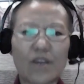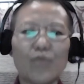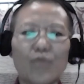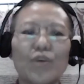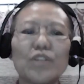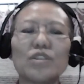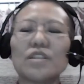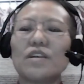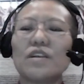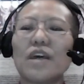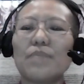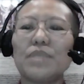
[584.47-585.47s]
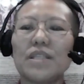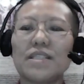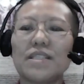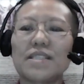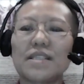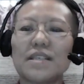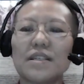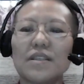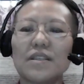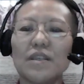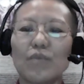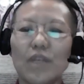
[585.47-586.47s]
want the happiness,
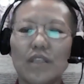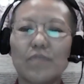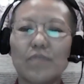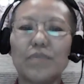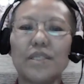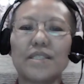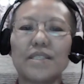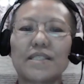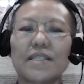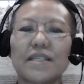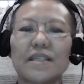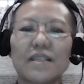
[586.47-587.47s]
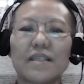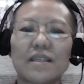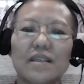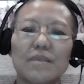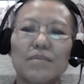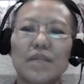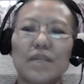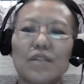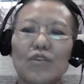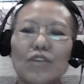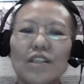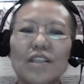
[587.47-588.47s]
they want the peace. But the
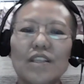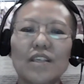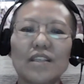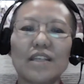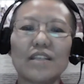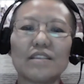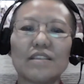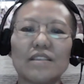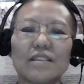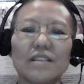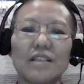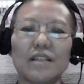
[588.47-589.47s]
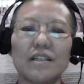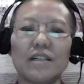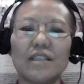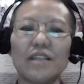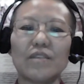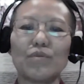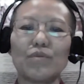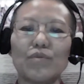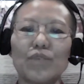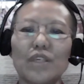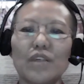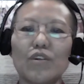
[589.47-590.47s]
only thing that that
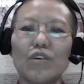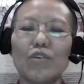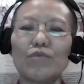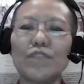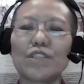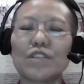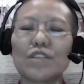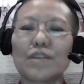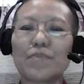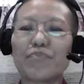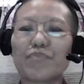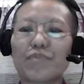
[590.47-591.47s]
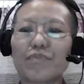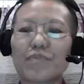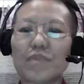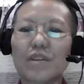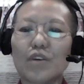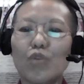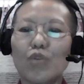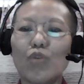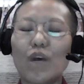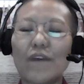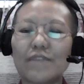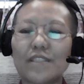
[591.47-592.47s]
we always go
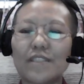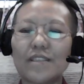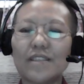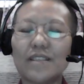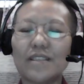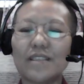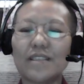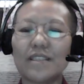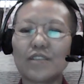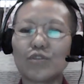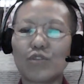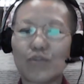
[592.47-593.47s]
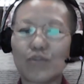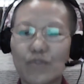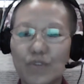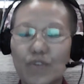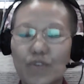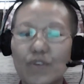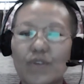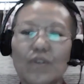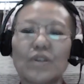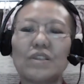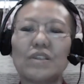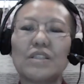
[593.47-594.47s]
after is not,
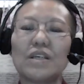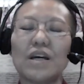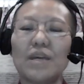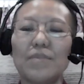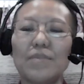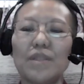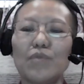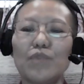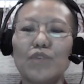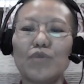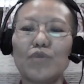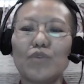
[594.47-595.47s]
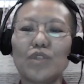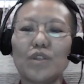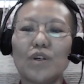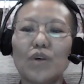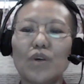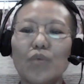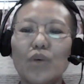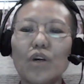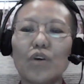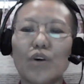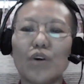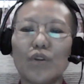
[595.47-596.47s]
I mean, we don't
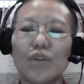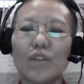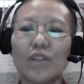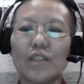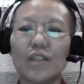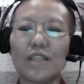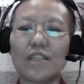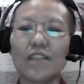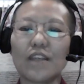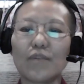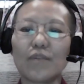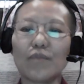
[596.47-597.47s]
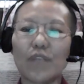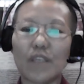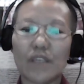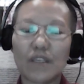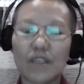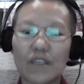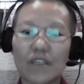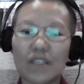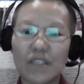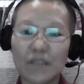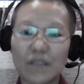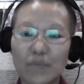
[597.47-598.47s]
work on the thing that we
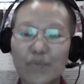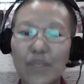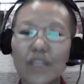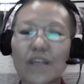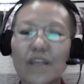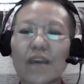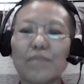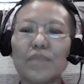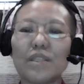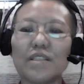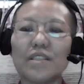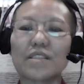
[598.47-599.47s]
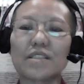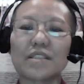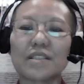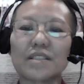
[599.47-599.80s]
bring the happiness,